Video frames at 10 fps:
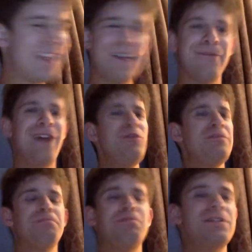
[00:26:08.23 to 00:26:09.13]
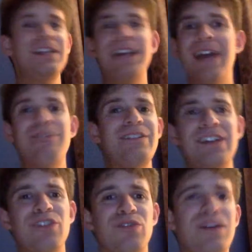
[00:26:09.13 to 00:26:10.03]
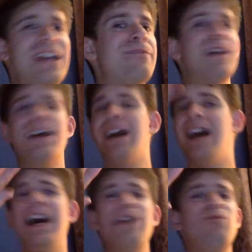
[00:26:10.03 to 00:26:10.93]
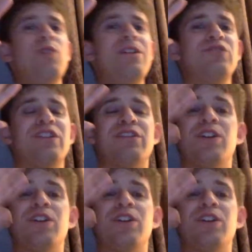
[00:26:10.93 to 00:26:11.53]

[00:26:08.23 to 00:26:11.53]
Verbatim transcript: If I was booking everything creative, I would have just